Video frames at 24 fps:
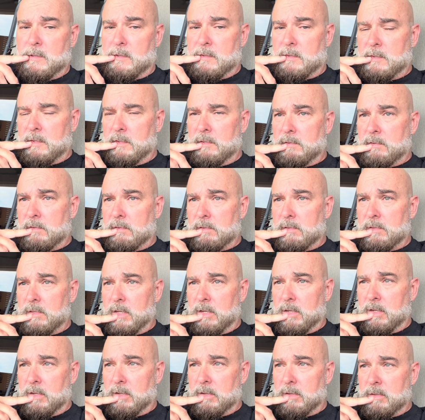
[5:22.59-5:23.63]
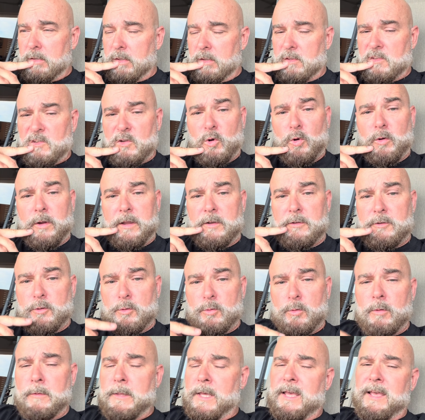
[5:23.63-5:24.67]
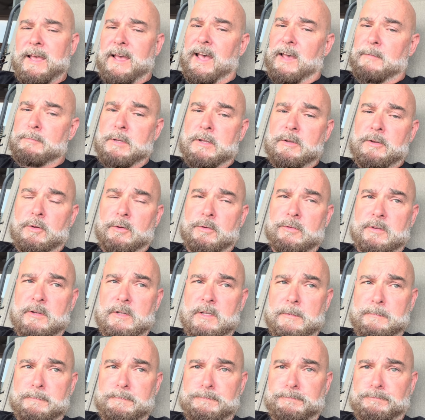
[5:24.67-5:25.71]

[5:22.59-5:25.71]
It's a great tool. I've been using it.